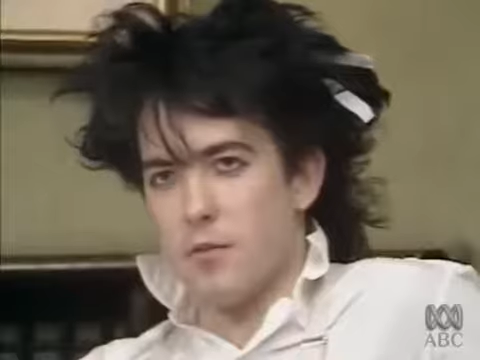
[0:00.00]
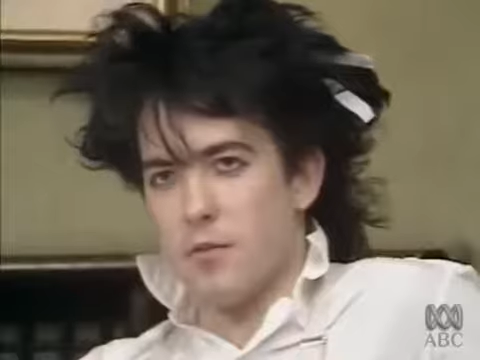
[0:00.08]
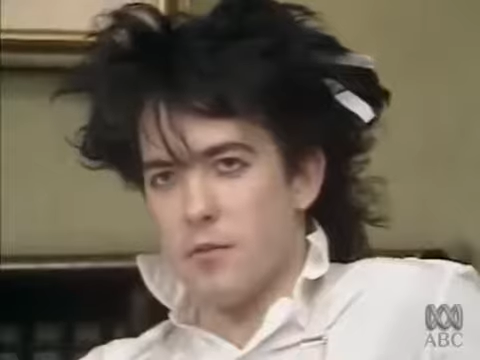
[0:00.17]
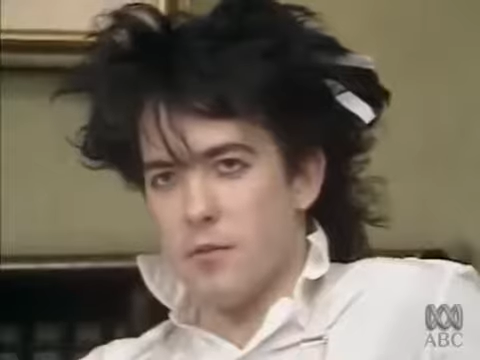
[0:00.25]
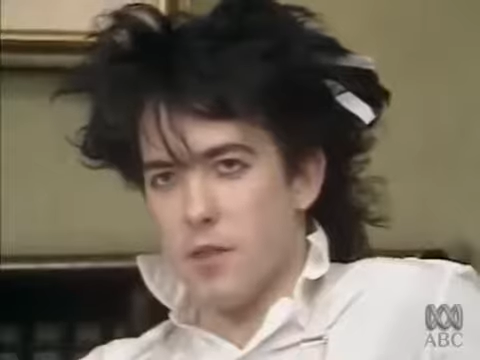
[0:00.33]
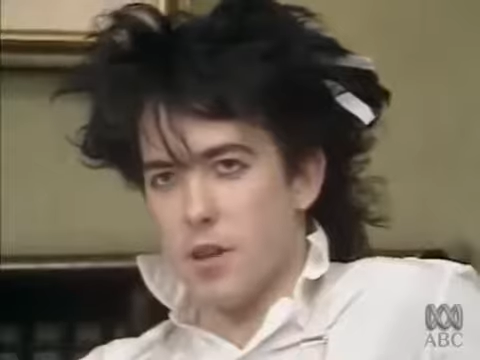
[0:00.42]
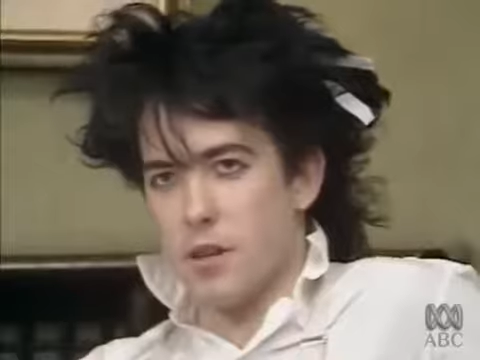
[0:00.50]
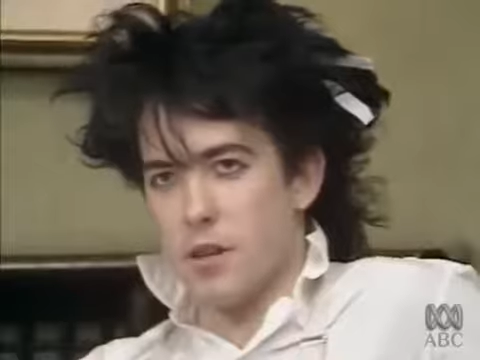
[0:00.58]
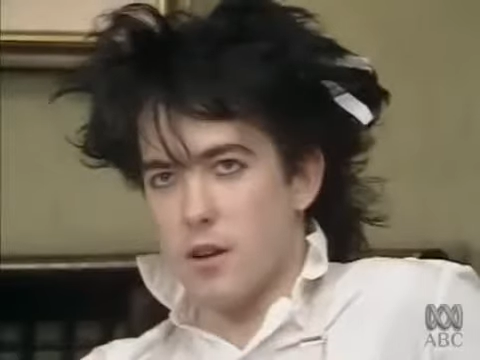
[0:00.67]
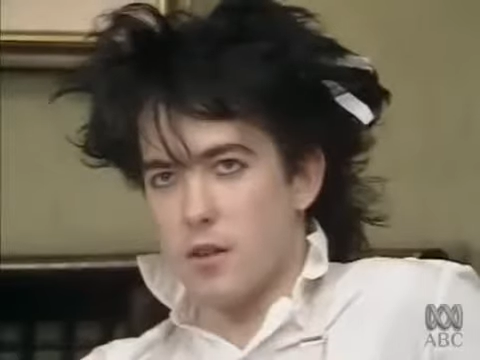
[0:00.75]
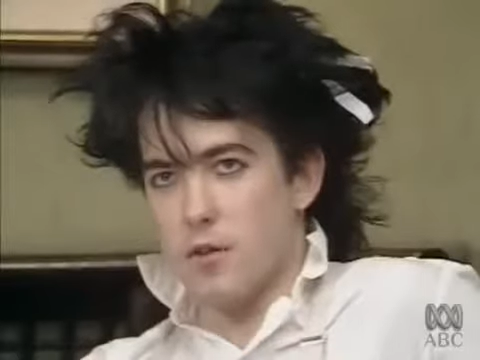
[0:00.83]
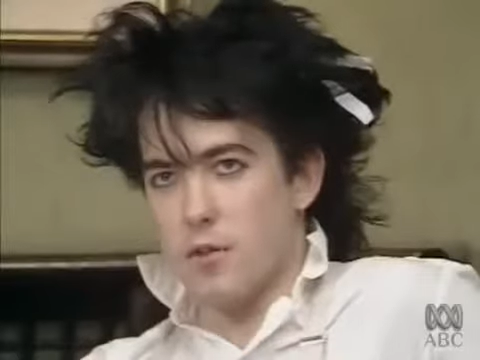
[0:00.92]
from the
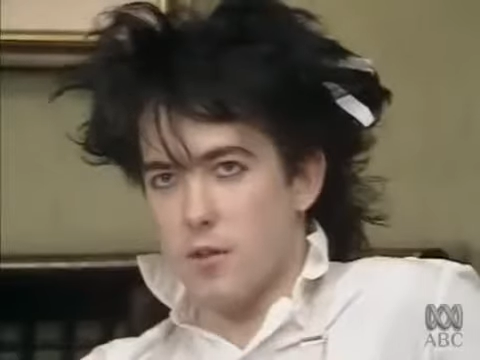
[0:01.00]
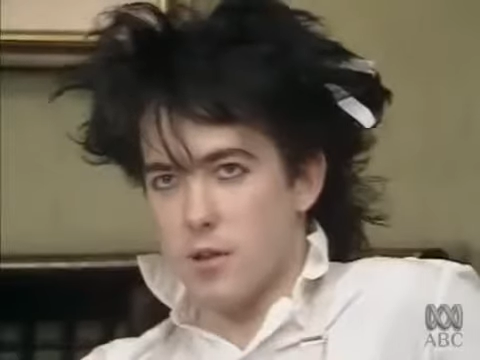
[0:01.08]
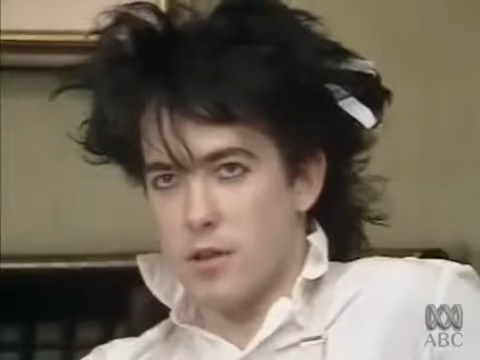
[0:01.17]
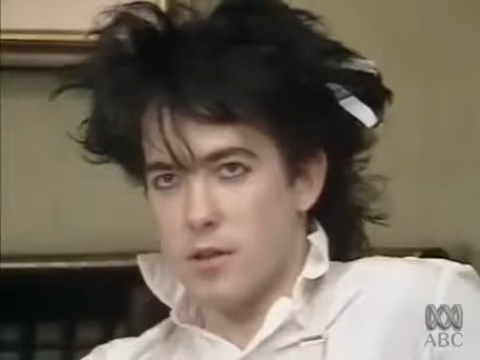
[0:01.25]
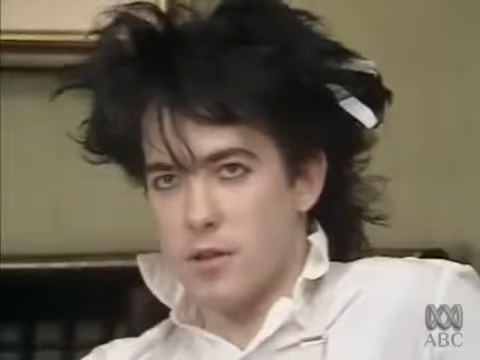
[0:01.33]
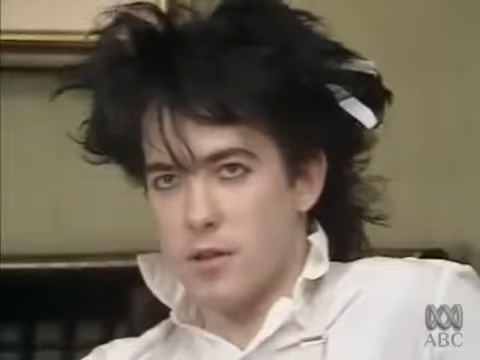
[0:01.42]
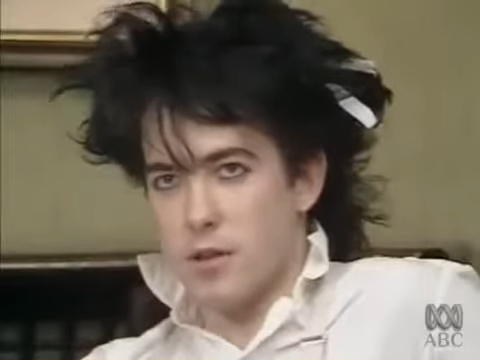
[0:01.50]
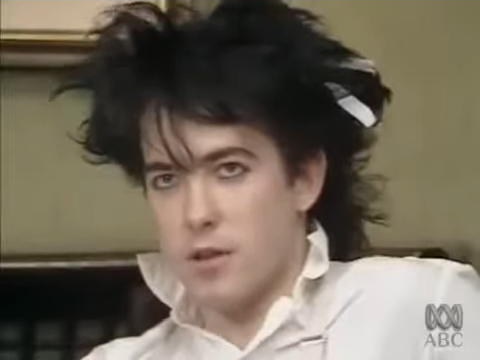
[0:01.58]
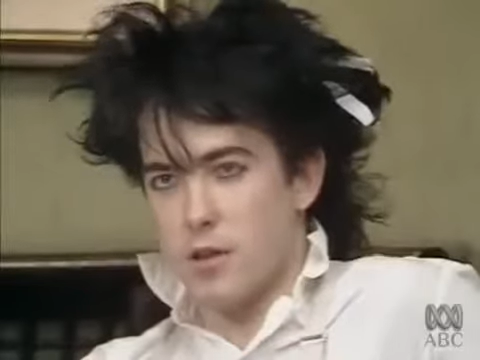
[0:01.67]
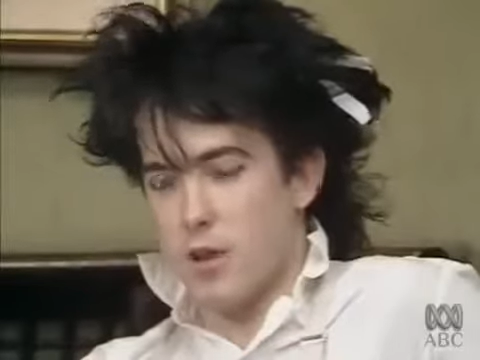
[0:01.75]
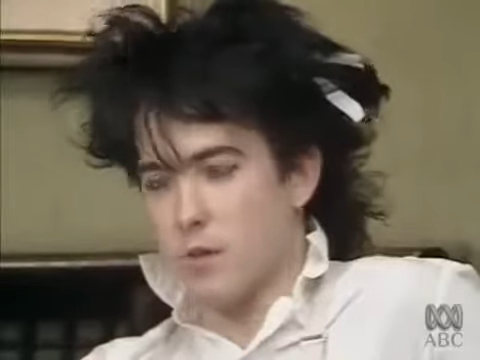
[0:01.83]
guitar and the voice. Right.